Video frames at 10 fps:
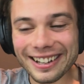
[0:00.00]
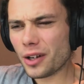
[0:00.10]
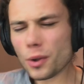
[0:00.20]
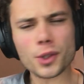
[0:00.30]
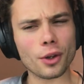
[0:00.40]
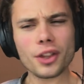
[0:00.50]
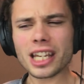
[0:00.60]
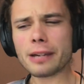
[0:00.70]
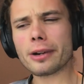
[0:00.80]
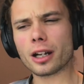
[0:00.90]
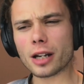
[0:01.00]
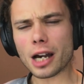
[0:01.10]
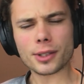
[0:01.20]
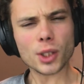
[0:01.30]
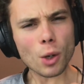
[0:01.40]
And also, thinking about it
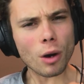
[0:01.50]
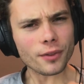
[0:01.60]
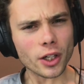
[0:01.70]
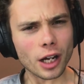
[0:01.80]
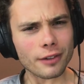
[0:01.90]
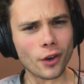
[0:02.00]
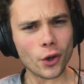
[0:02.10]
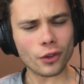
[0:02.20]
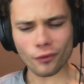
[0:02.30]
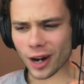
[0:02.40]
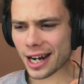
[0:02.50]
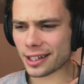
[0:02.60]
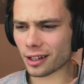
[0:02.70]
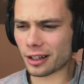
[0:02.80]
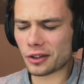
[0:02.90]
now, so often I've heard the
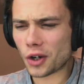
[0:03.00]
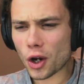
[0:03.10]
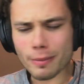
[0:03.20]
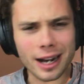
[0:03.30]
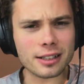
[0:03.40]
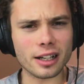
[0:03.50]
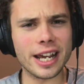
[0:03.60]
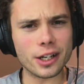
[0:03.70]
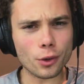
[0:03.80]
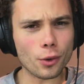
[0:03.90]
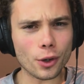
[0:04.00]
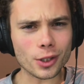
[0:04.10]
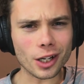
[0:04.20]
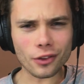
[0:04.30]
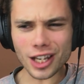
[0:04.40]
phrase like no man's land and all
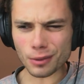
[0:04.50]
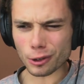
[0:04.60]
those kind of things,